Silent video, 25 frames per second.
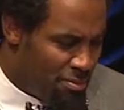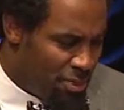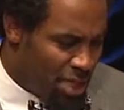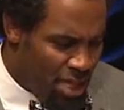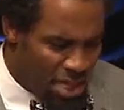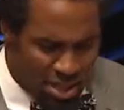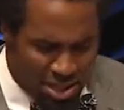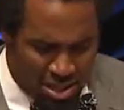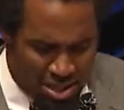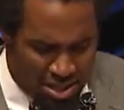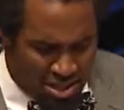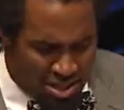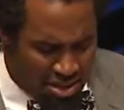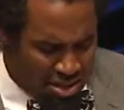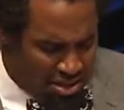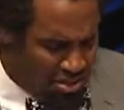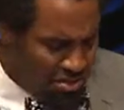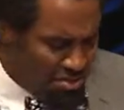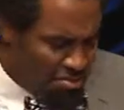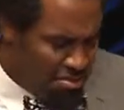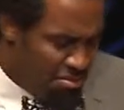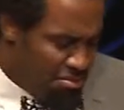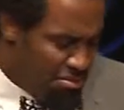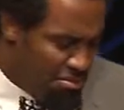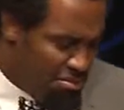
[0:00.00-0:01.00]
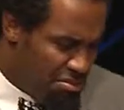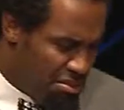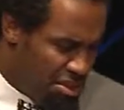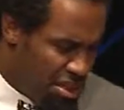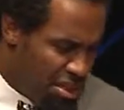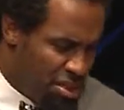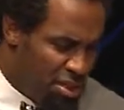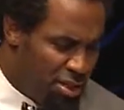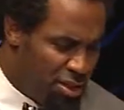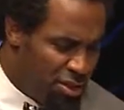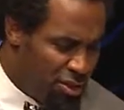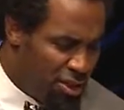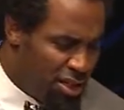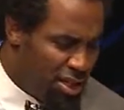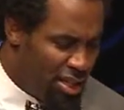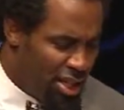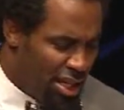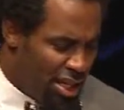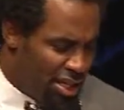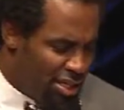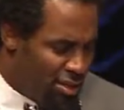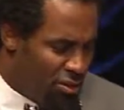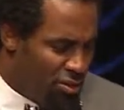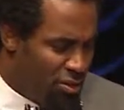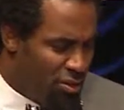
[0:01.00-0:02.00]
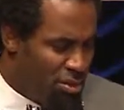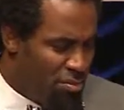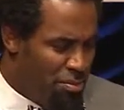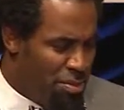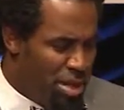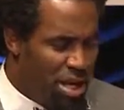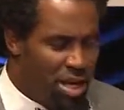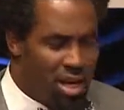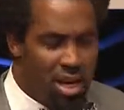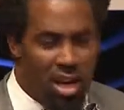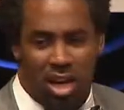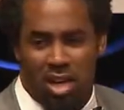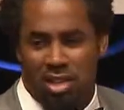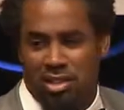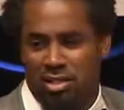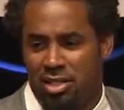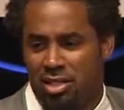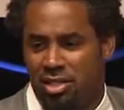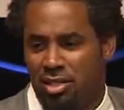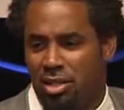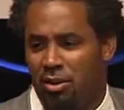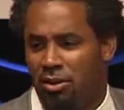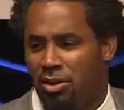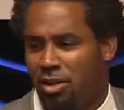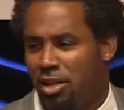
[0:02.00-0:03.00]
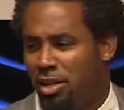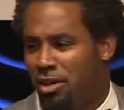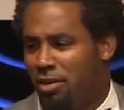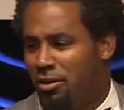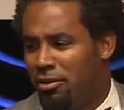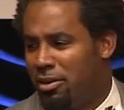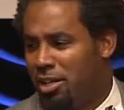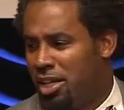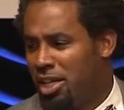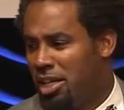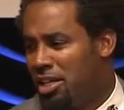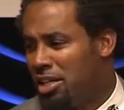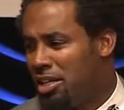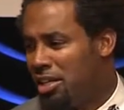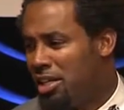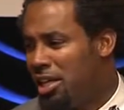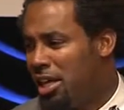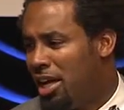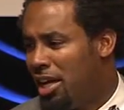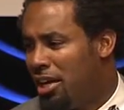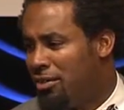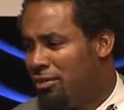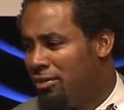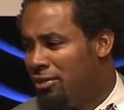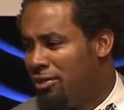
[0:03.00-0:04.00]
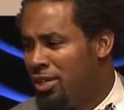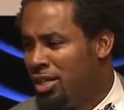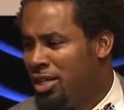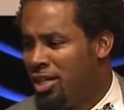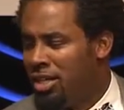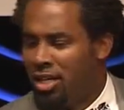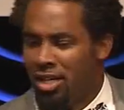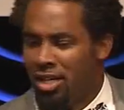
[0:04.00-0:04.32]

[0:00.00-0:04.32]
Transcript: Because, I don't know, he liked going to Benihana's in Tokyo and eating a lot of